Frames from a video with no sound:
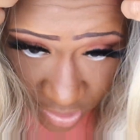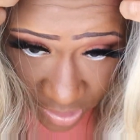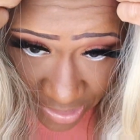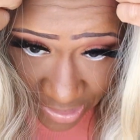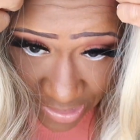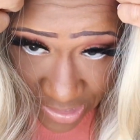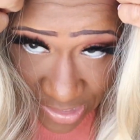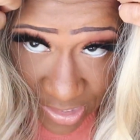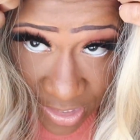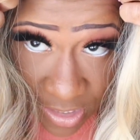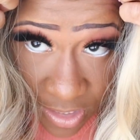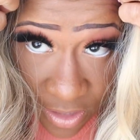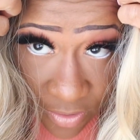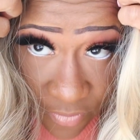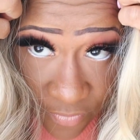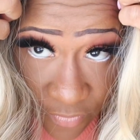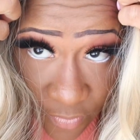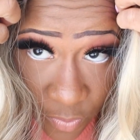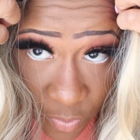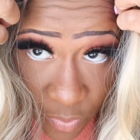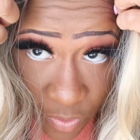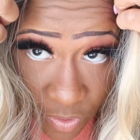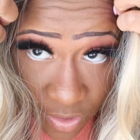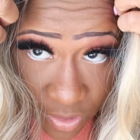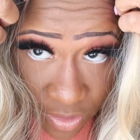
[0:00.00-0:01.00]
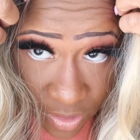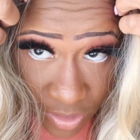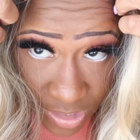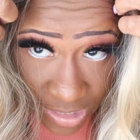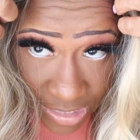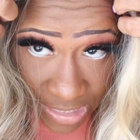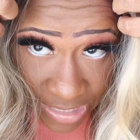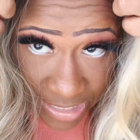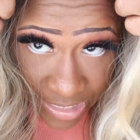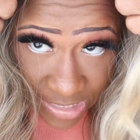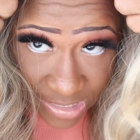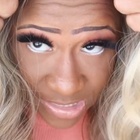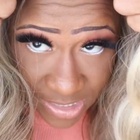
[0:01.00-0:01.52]
itself or the
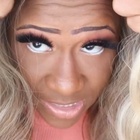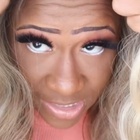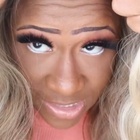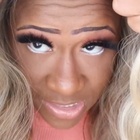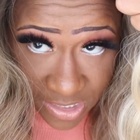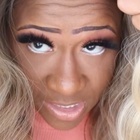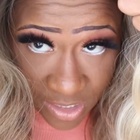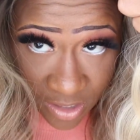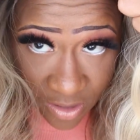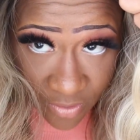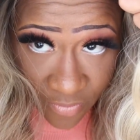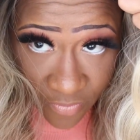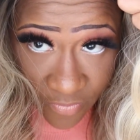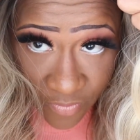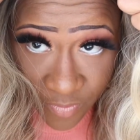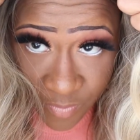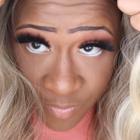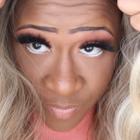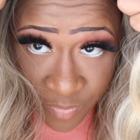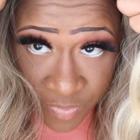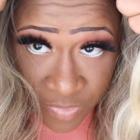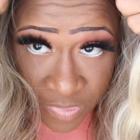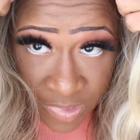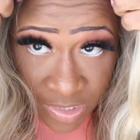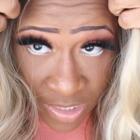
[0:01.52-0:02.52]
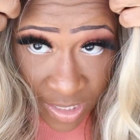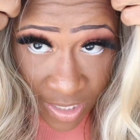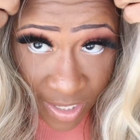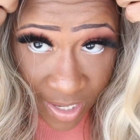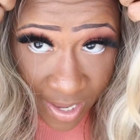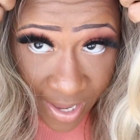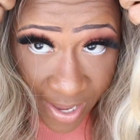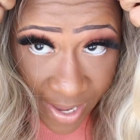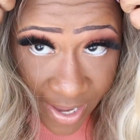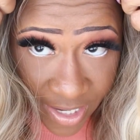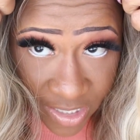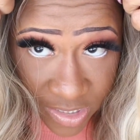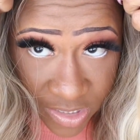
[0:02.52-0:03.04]
lace itself
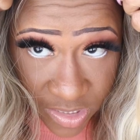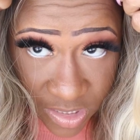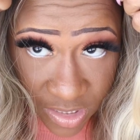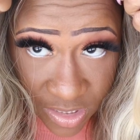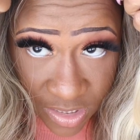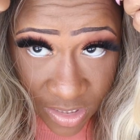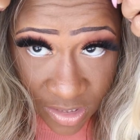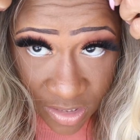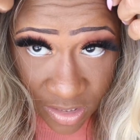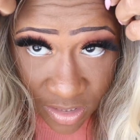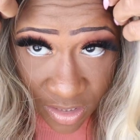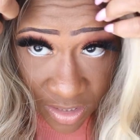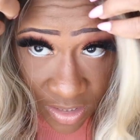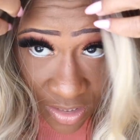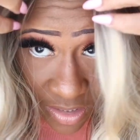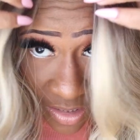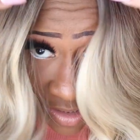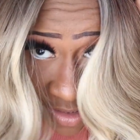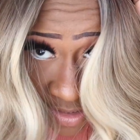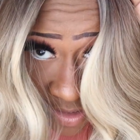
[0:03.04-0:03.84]
actually